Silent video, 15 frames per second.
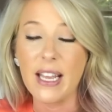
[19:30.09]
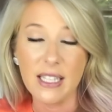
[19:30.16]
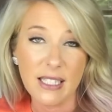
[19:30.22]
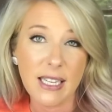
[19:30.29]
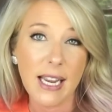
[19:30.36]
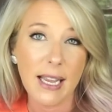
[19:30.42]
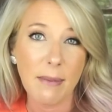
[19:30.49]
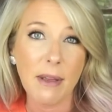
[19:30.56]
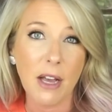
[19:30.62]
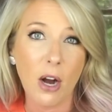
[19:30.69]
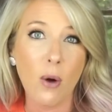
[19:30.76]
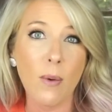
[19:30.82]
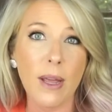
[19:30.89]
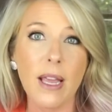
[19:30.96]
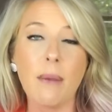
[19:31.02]
It's taken me
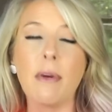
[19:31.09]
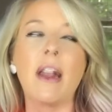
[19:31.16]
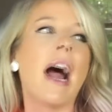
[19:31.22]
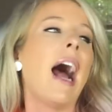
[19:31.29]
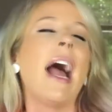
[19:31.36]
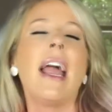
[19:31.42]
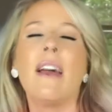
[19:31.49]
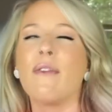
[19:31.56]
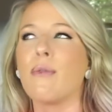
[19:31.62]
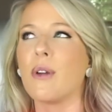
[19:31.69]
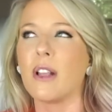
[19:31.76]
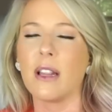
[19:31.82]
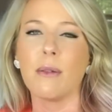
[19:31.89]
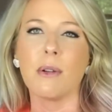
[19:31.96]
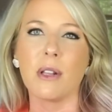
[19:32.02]
all week, but I have
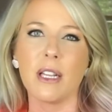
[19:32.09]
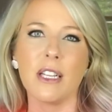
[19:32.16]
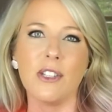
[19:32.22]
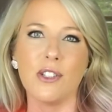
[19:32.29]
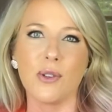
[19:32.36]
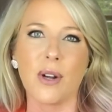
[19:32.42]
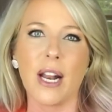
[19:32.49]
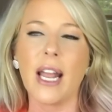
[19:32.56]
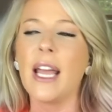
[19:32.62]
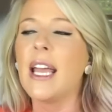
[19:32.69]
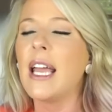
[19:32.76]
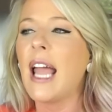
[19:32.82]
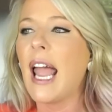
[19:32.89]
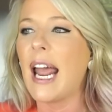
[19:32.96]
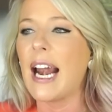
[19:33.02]
really enjoyed it,
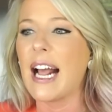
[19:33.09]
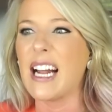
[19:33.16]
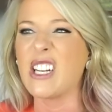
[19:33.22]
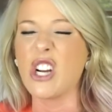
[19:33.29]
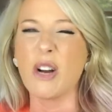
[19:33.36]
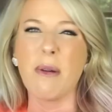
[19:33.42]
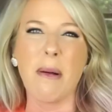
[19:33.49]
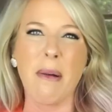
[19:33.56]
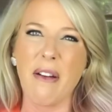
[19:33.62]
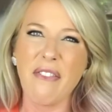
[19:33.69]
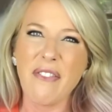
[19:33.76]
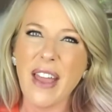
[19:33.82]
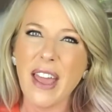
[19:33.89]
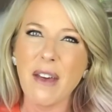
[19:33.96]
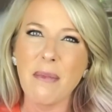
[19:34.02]
and I got to talk about my
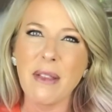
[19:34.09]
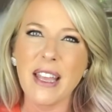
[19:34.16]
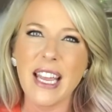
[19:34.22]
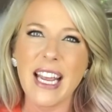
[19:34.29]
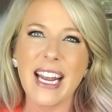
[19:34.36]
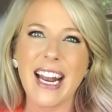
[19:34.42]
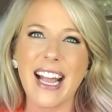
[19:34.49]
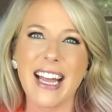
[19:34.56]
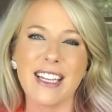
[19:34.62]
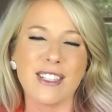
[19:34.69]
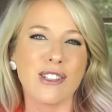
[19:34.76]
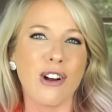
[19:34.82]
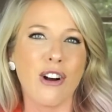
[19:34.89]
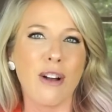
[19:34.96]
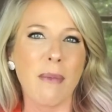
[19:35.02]
family, and I got to
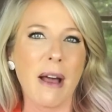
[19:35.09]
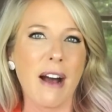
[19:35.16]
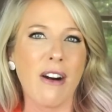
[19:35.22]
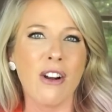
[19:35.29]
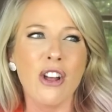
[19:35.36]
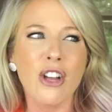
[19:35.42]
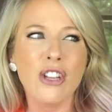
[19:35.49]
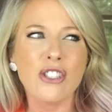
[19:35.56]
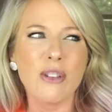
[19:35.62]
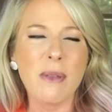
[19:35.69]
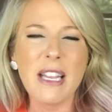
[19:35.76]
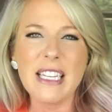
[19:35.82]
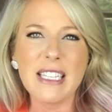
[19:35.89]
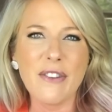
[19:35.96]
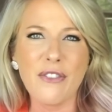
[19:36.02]
talk about so
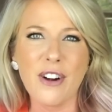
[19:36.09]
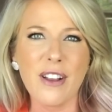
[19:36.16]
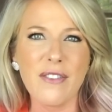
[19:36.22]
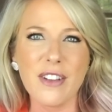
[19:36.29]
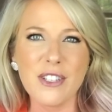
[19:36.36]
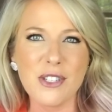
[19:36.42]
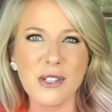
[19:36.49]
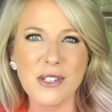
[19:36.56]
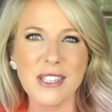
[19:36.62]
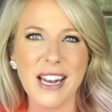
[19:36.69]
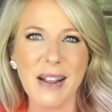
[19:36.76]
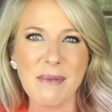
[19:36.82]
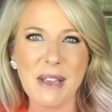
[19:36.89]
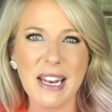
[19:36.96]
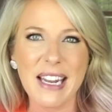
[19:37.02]
many different adventures that
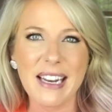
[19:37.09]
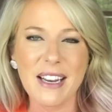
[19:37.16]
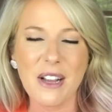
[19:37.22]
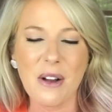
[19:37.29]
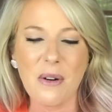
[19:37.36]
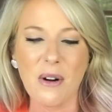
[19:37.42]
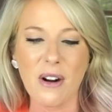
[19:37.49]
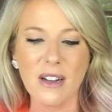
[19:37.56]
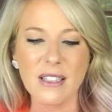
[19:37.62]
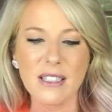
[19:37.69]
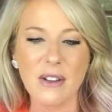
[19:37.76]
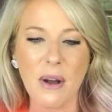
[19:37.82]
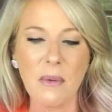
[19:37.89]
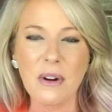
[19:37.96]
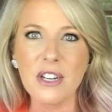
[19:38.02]
I'm getting to go on.
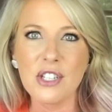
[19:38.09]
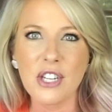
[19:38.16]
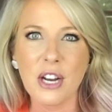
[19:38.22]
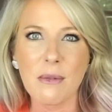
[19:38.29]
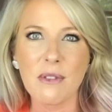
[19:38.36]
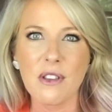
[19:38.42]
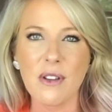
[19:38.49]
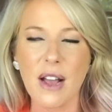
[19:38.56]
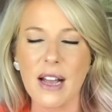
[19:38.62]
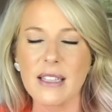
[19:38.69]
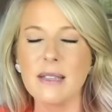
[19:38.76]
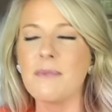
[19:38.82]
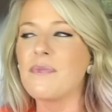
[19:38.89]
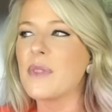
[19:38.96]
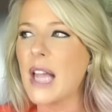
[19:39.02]
So I want to share it with you guys.